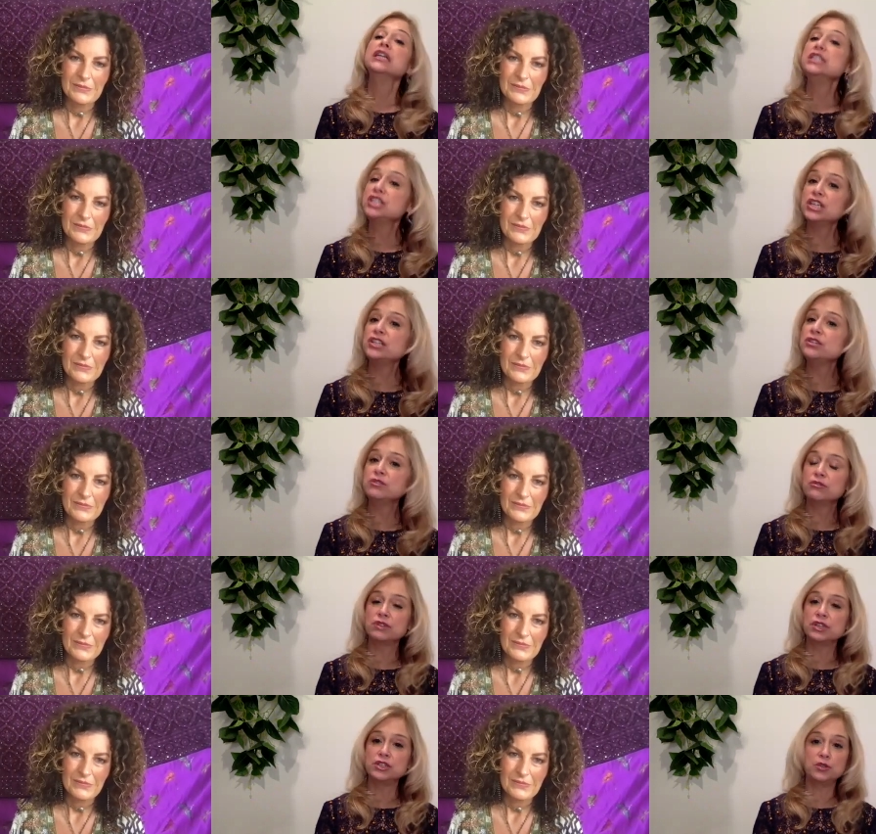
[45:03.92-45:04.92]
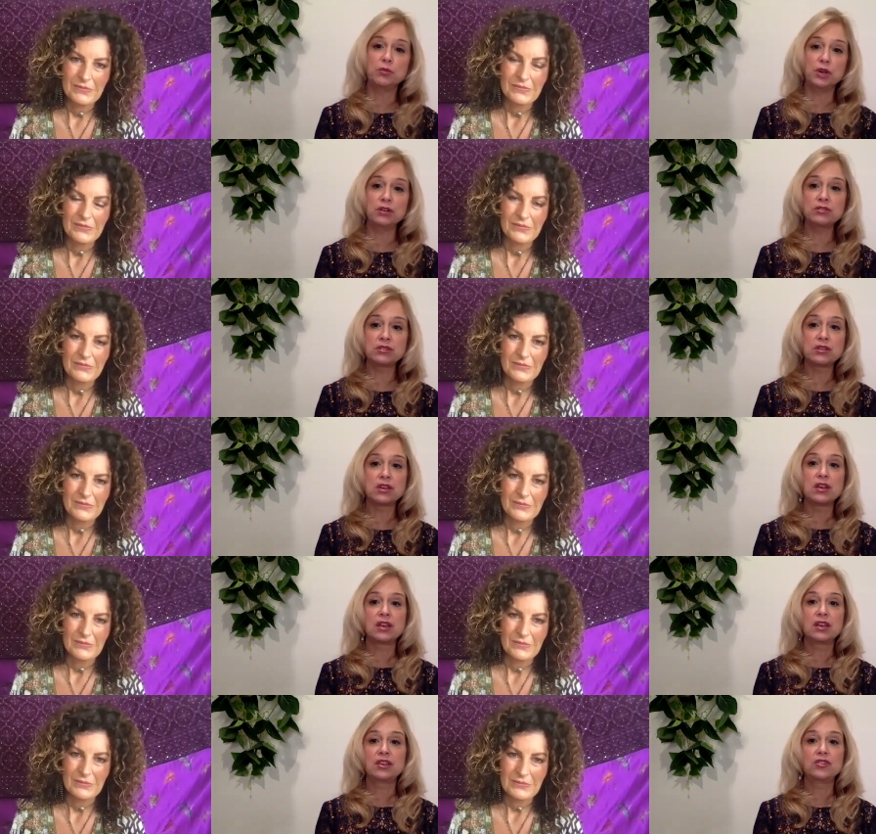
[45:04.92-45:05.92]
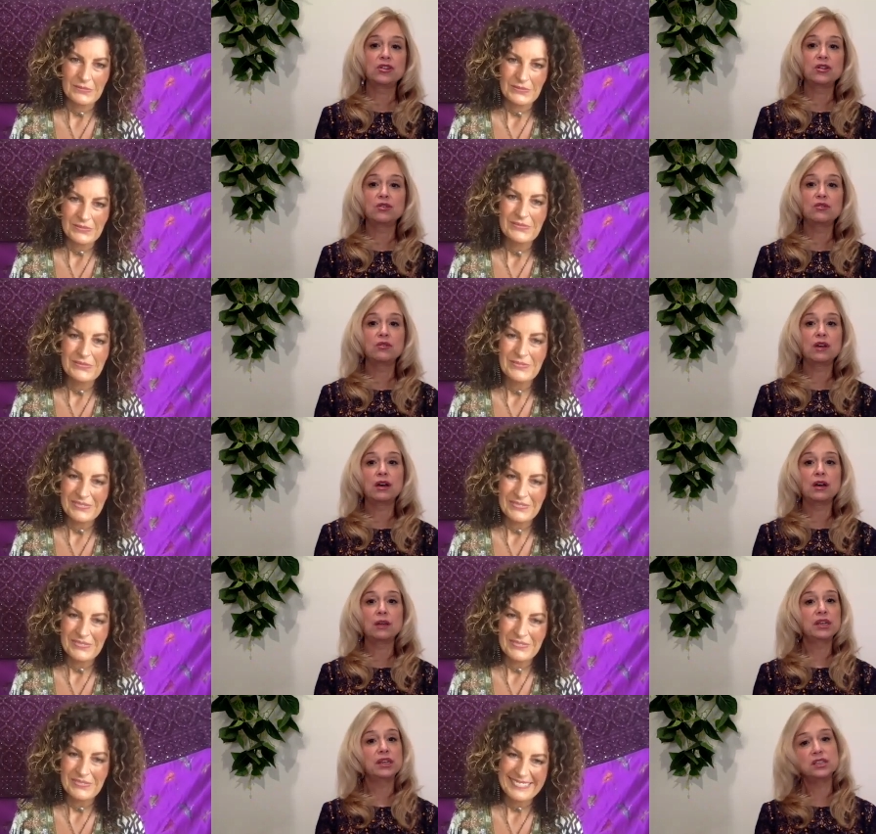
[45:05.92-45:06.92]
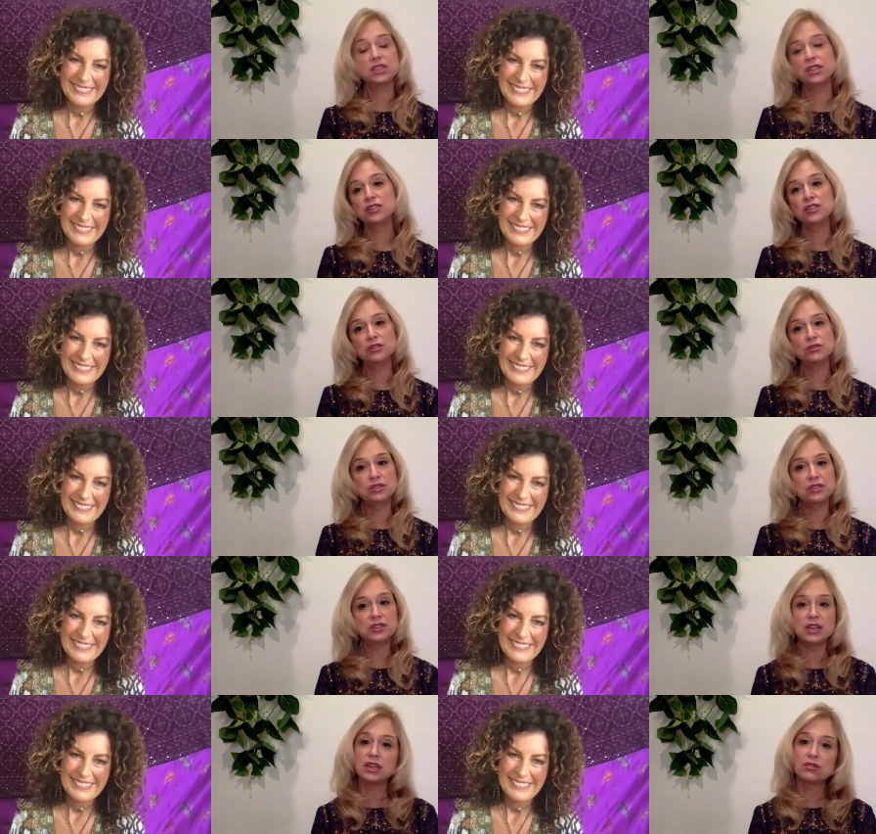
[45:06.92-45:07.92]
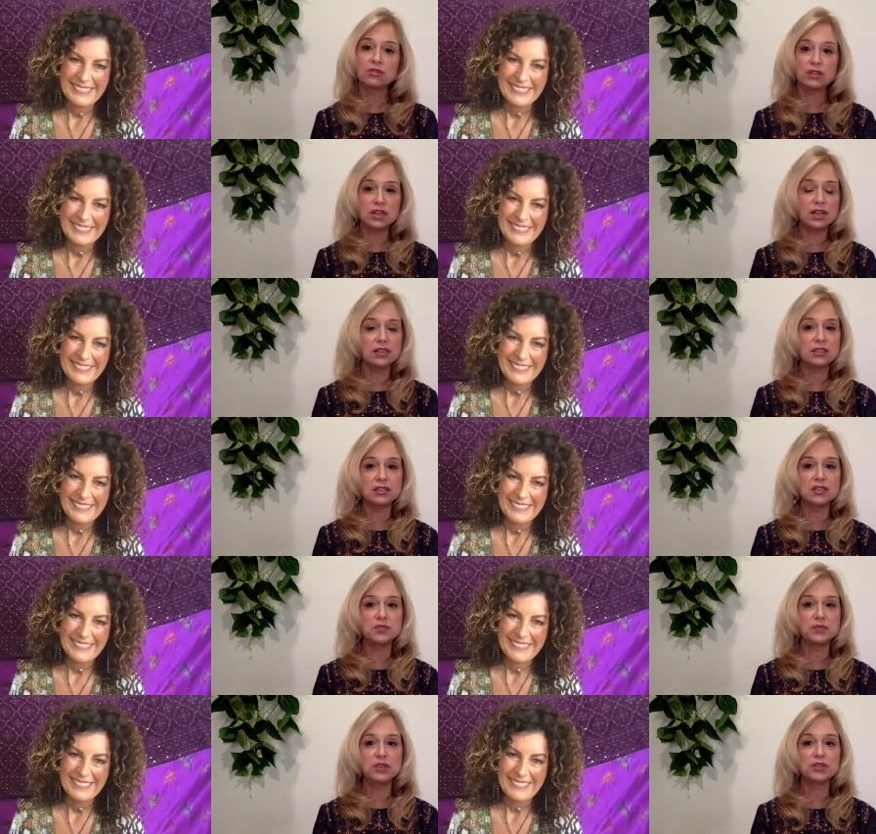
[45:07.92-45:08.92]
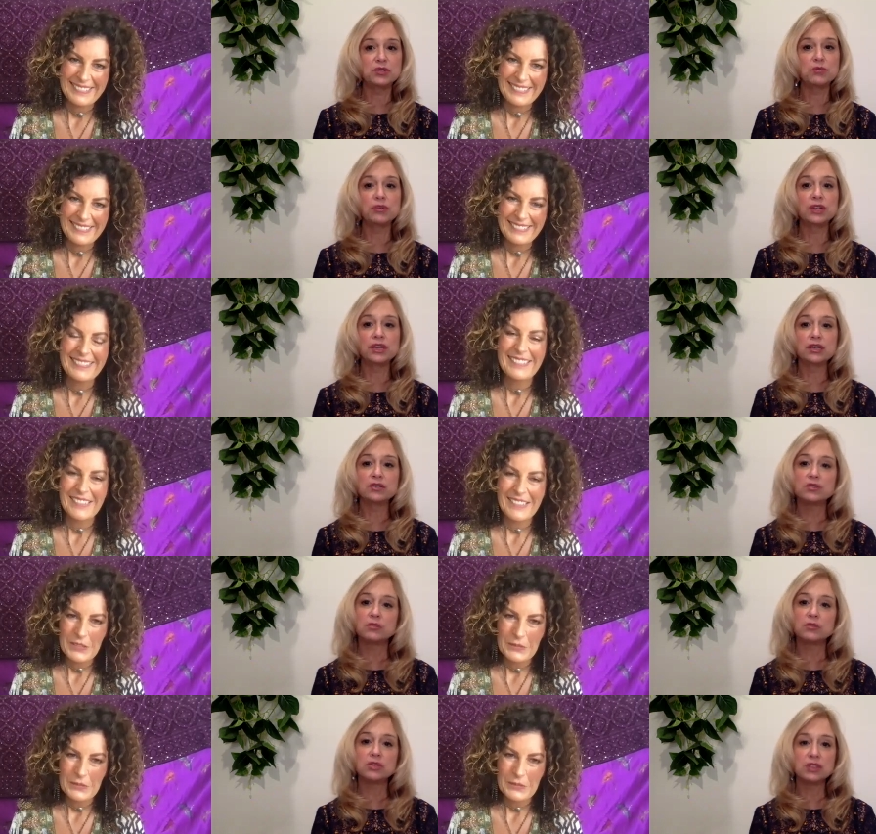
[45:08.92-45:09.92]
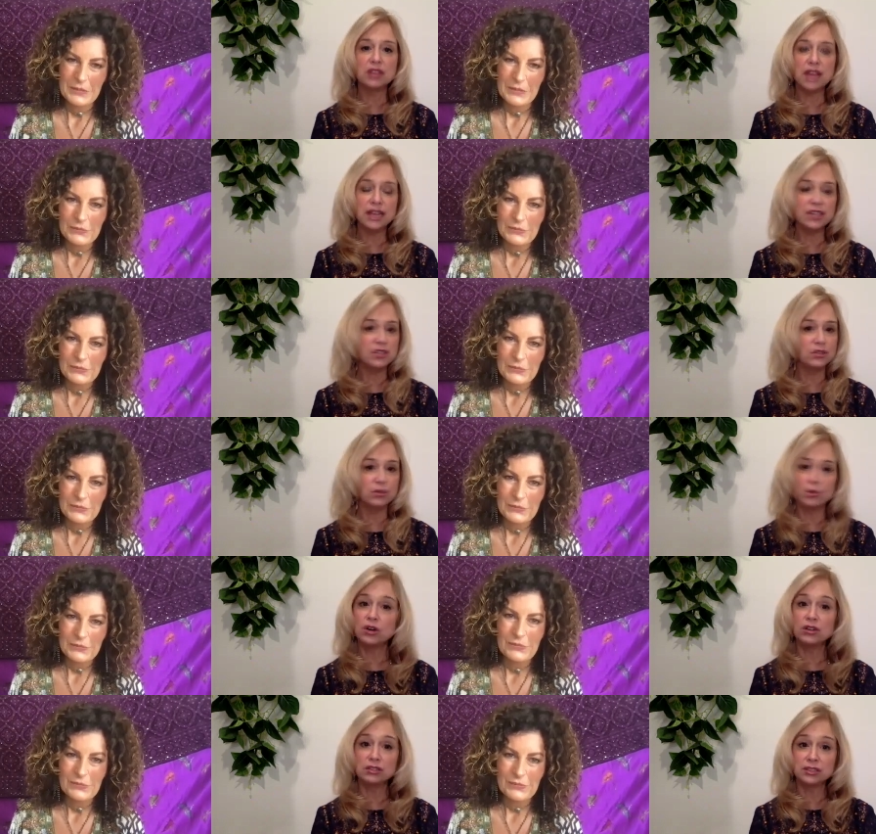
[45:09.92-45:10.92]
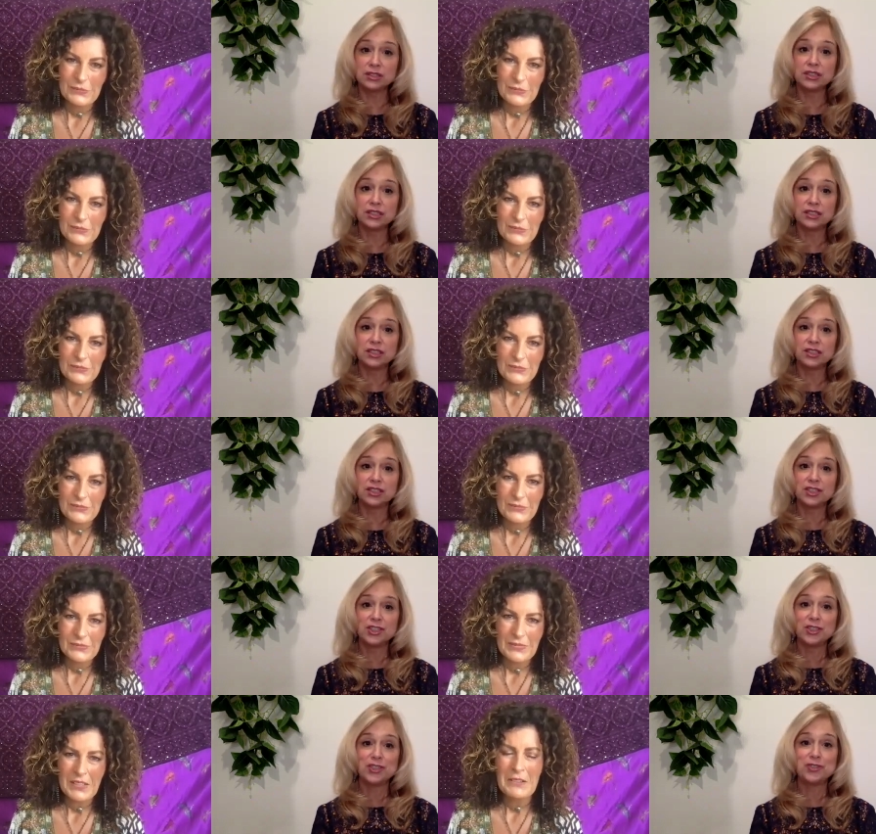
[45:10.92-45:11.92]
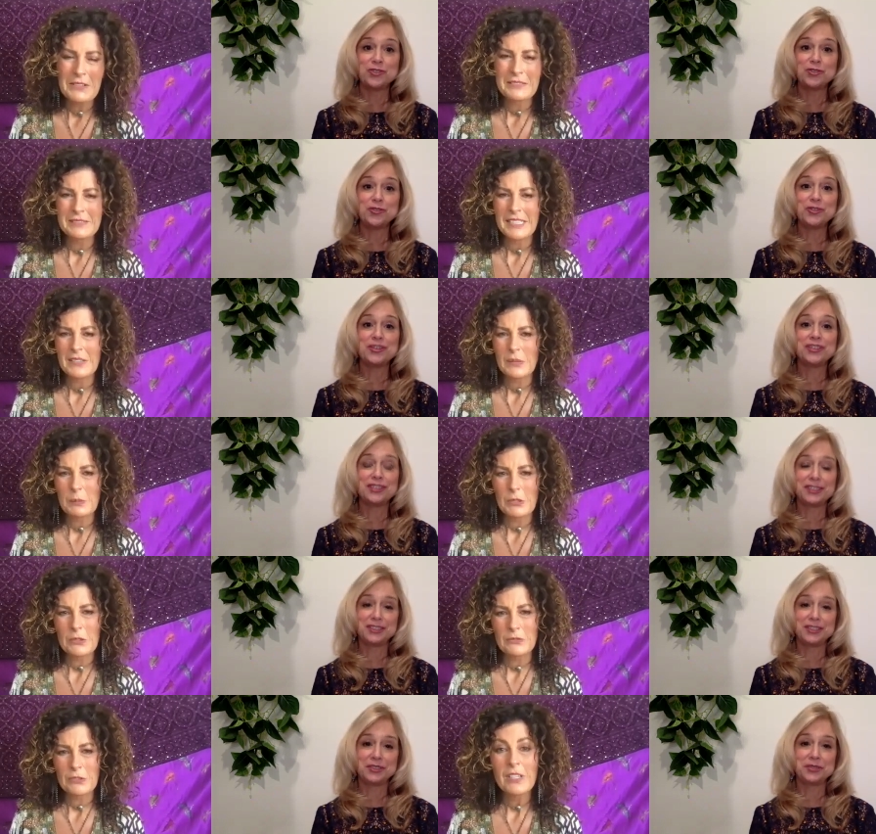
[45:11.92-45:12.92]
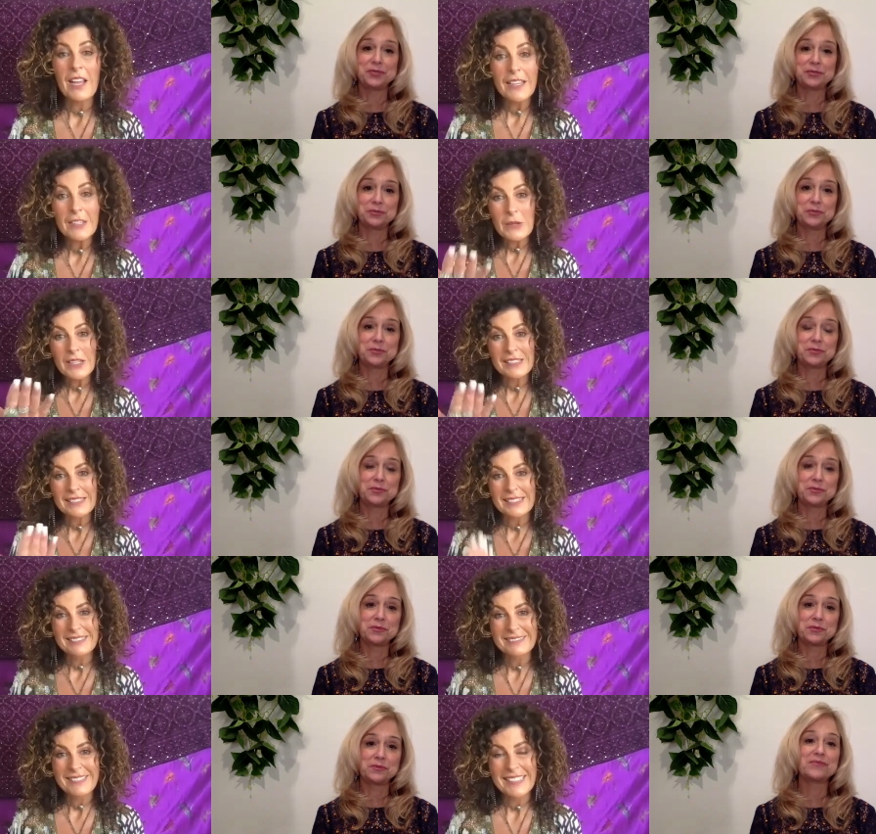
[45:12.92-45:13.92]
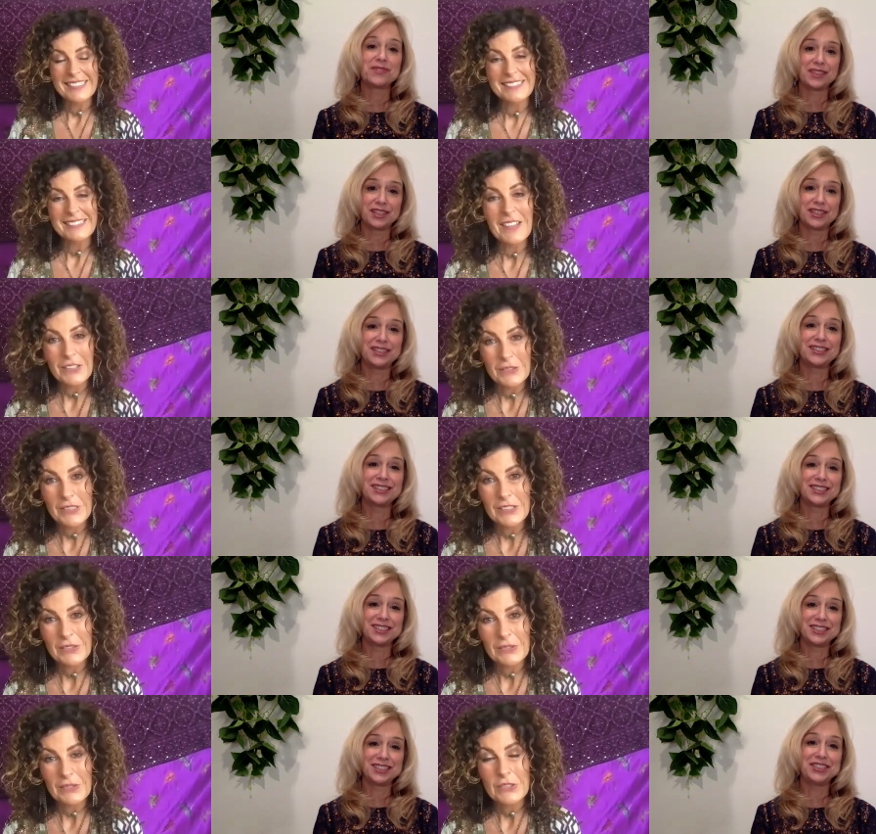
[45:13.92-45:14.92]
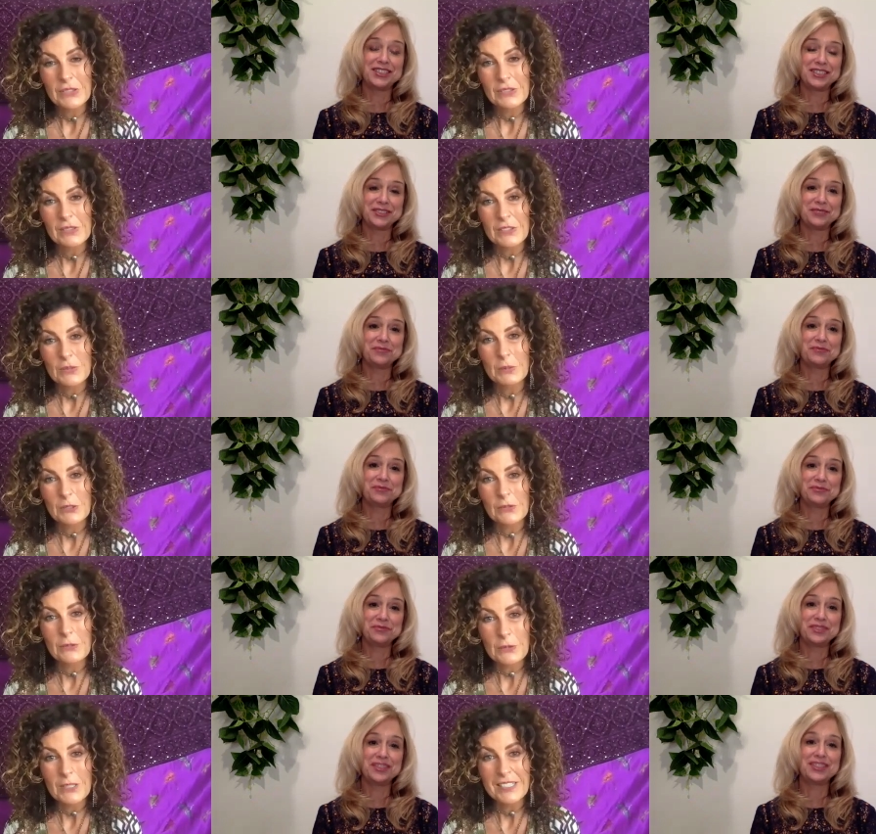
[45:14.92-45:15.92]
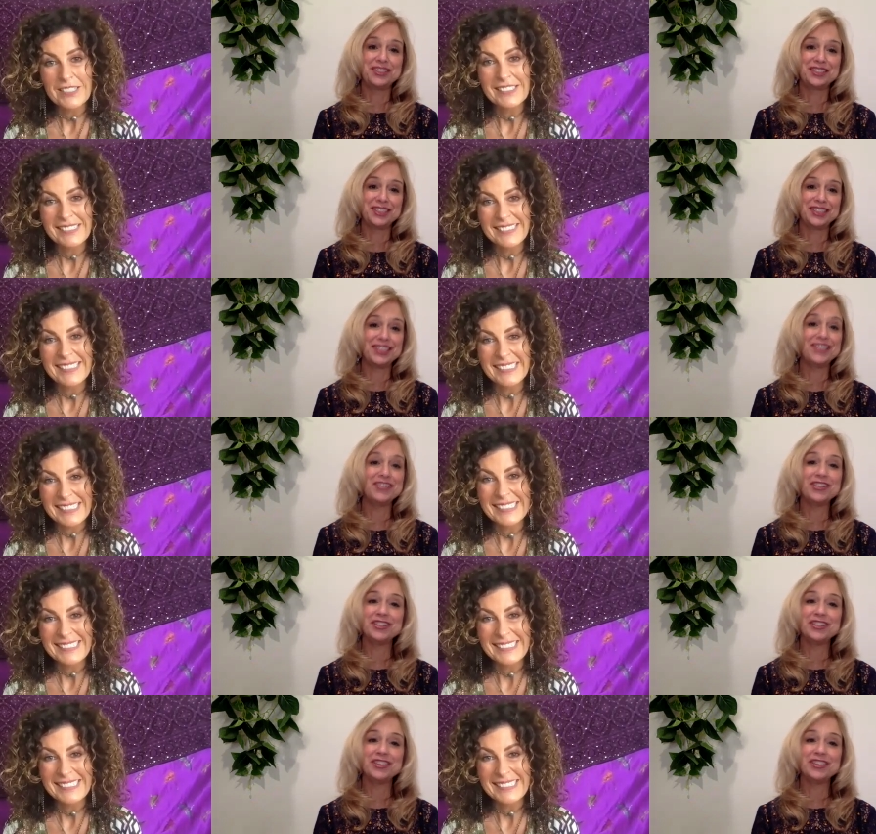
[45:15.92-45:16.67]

Speaker 1: continue to read your books, you know, um, and continue to take your classes because you're bringing so much light to the world. Oh, that's beautiful. Likewise, Anna, likewise, you're doing such beautiful work. Yeah.